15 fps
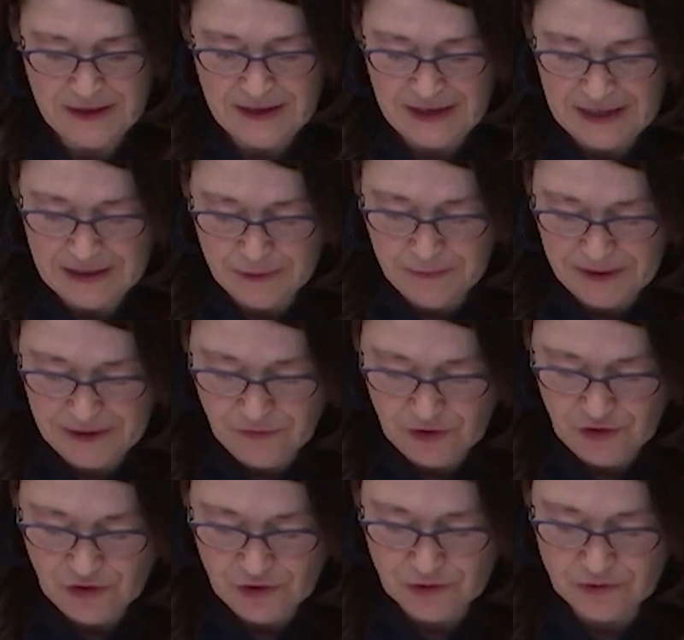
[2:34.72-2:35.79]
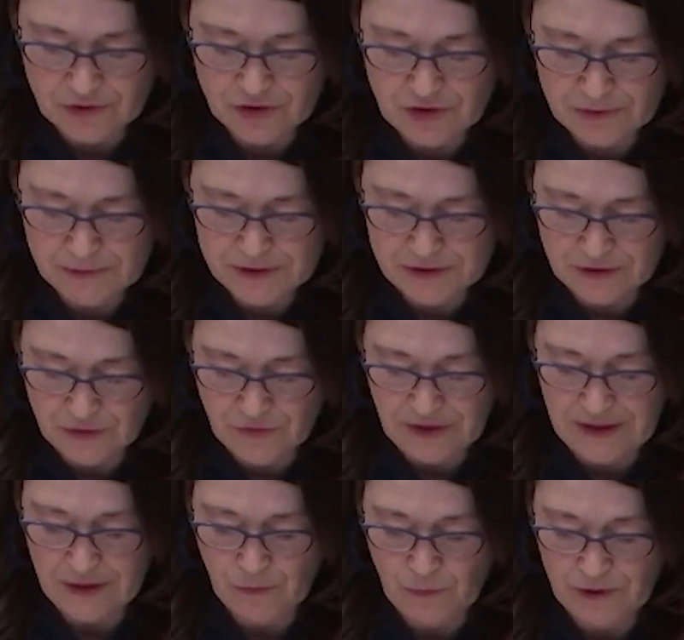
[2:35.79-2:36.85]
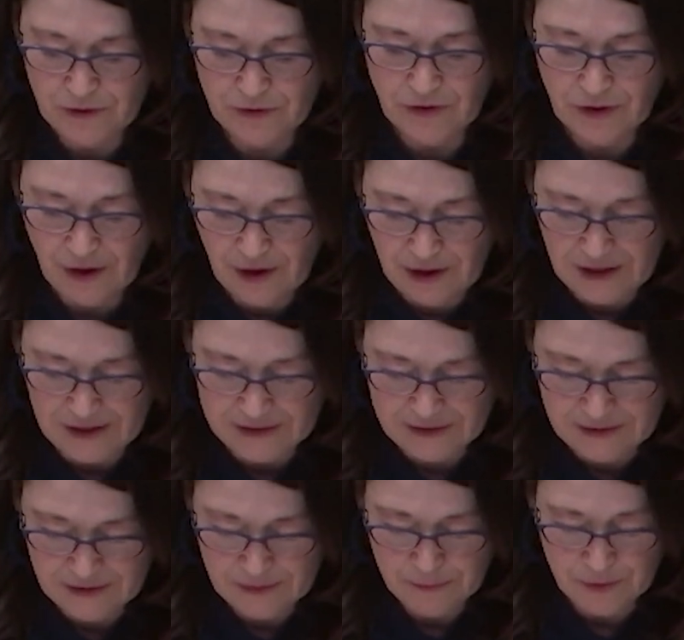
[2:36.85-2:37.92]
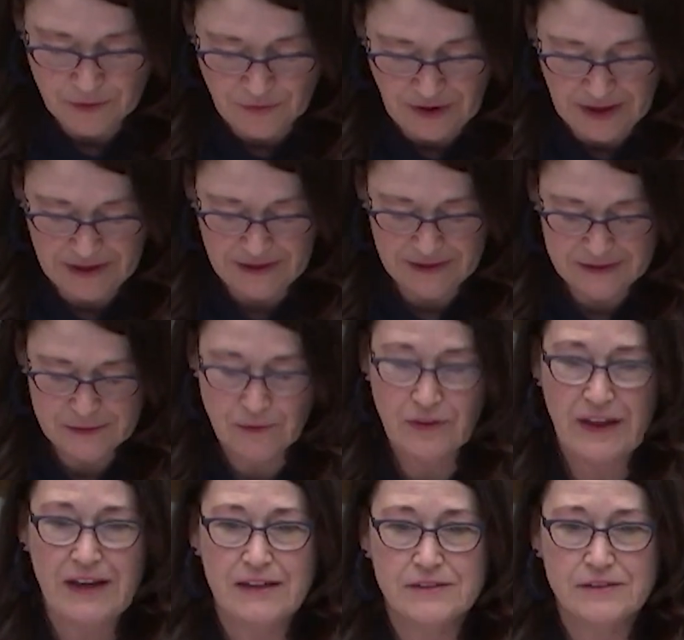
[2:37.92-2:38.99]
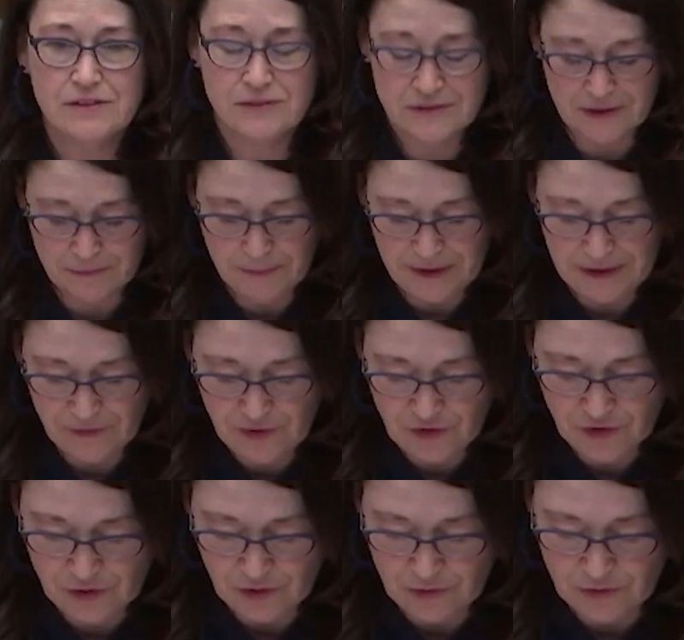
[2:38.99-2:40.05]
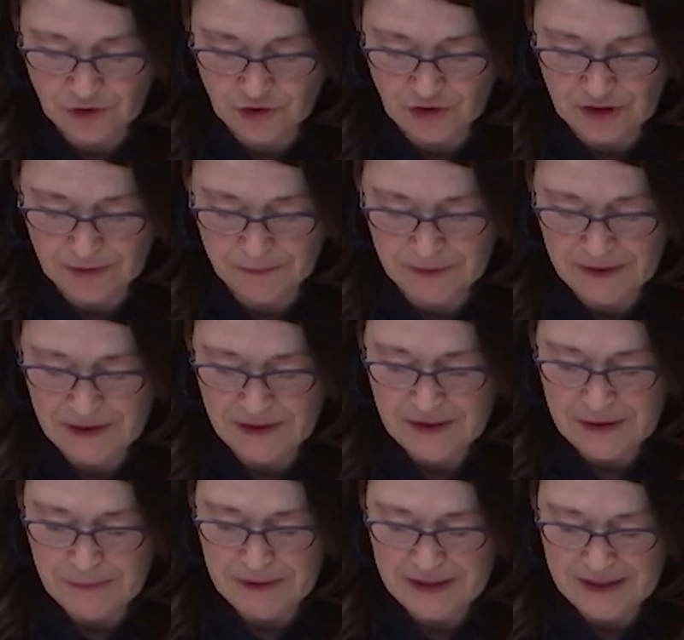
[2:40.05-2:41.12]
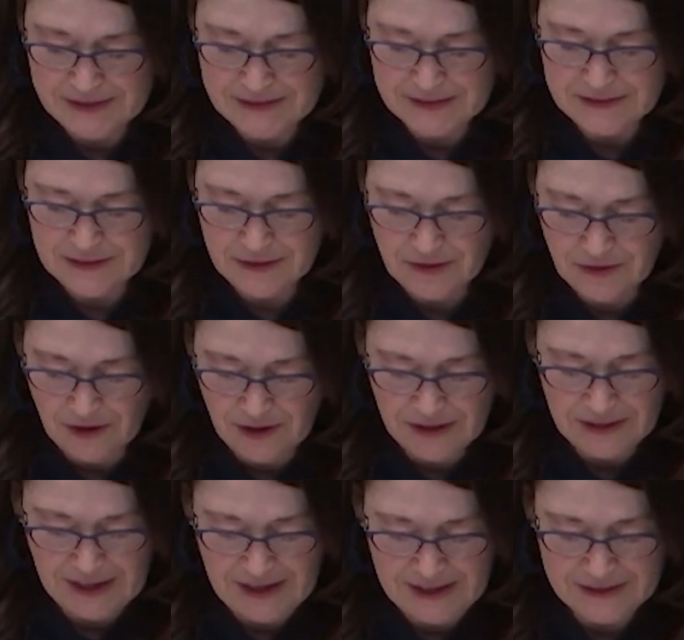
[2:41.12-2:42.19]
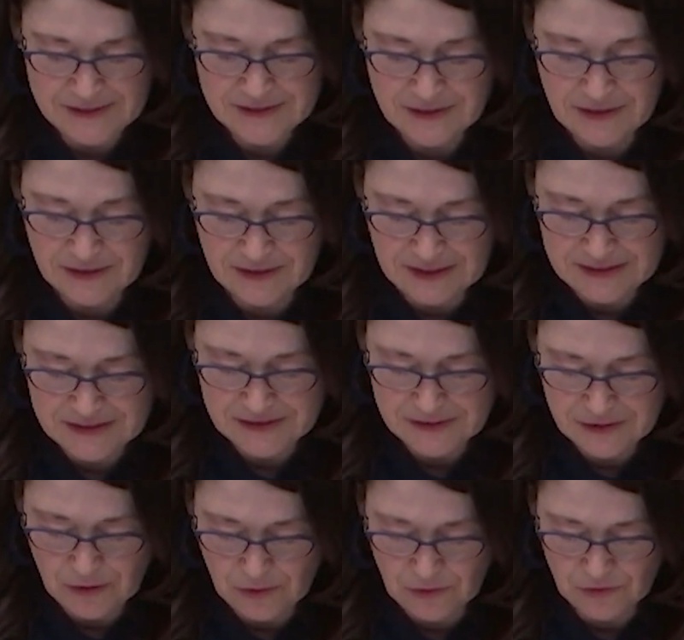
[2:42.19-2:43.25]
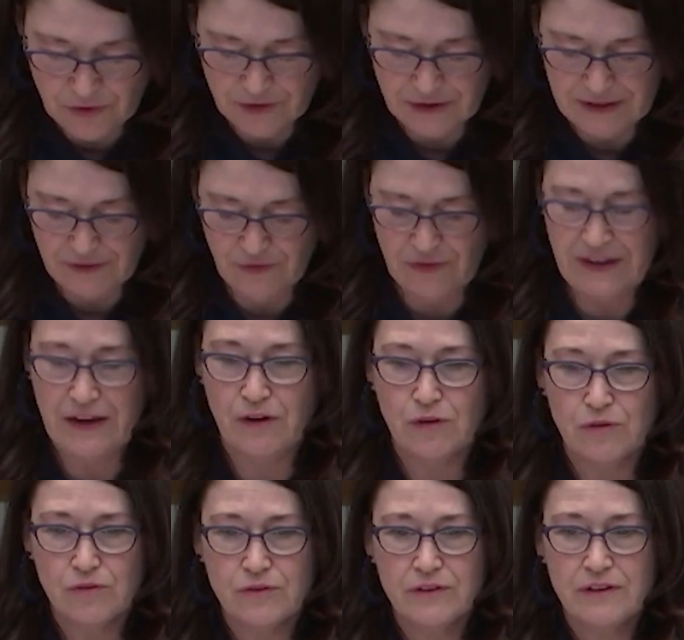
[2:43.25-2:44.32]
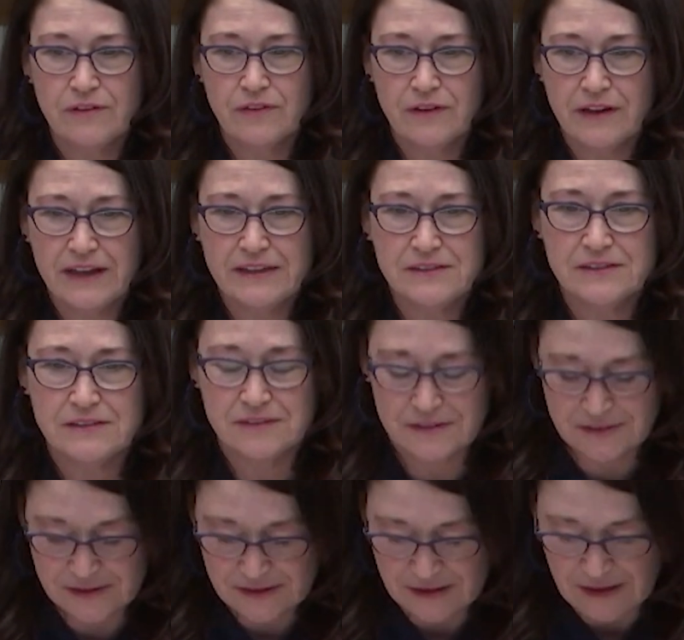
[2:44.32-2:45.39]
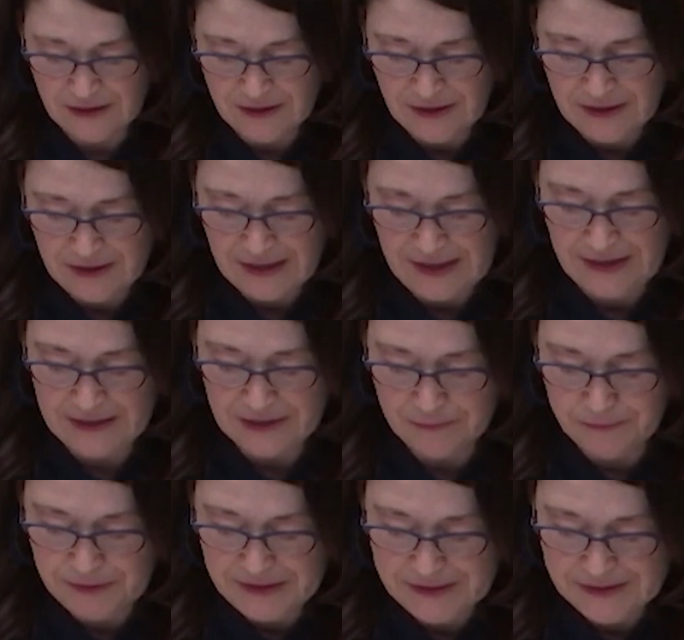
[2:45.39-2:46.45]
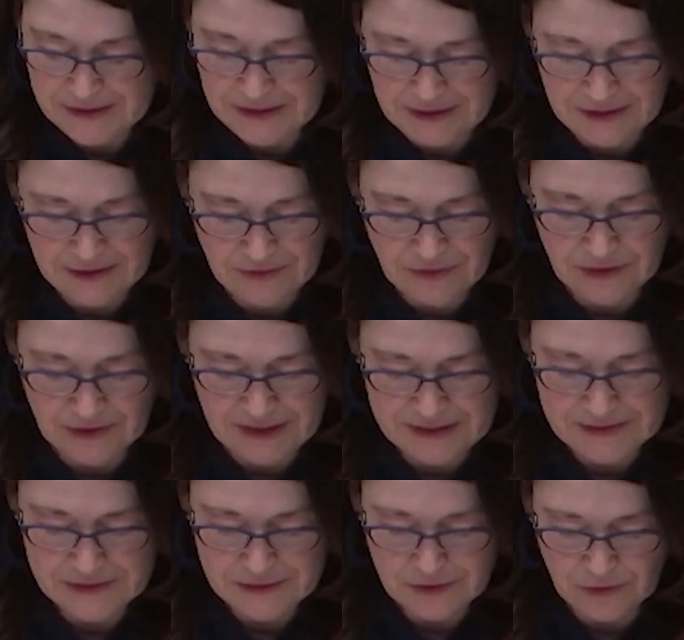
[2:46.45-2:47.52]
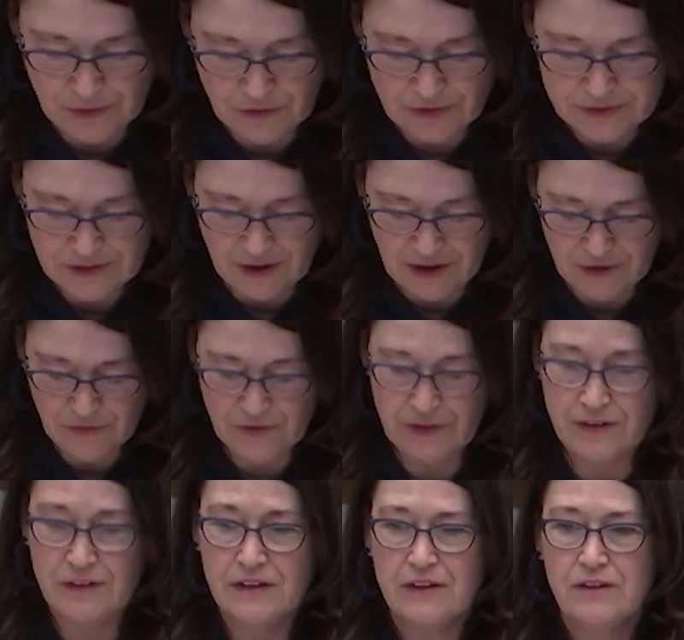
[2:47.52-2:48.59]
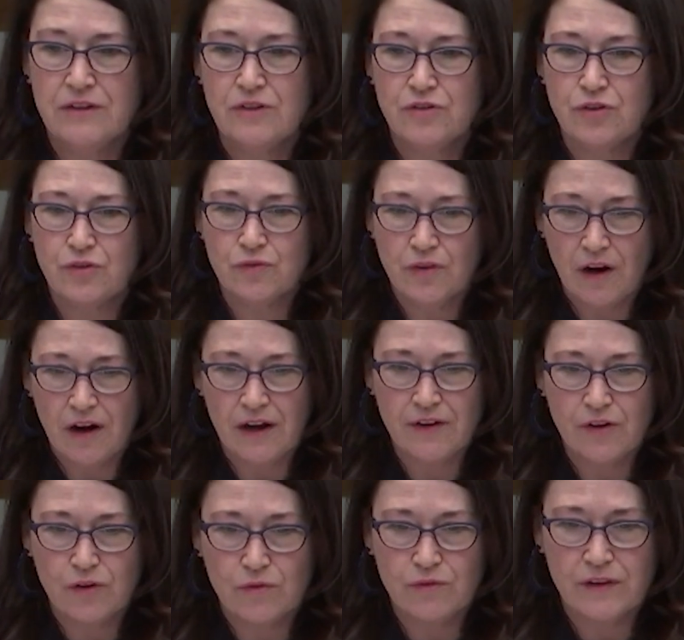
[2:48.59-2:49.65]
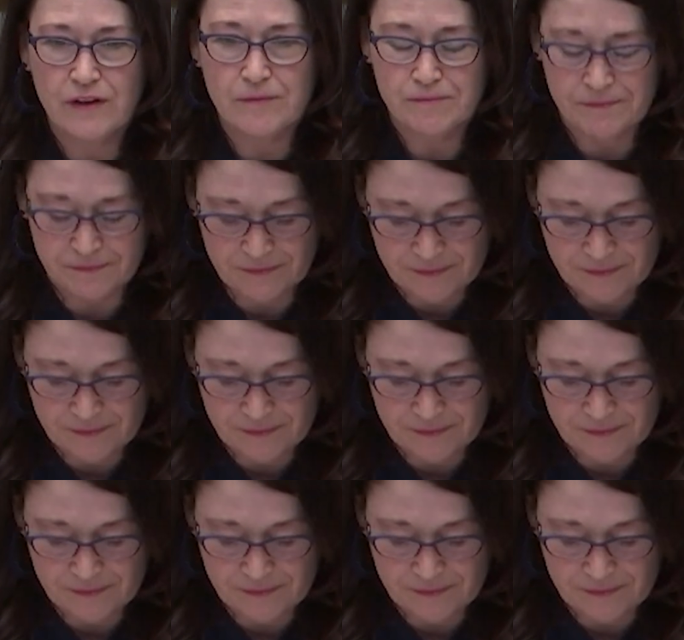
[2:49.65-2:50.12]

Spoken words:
And the beneficial ownership survey will not provide us with answers on beneficial ownership because it did not ask the license holder if they owned the license. And in BC, the license holders often do not own them.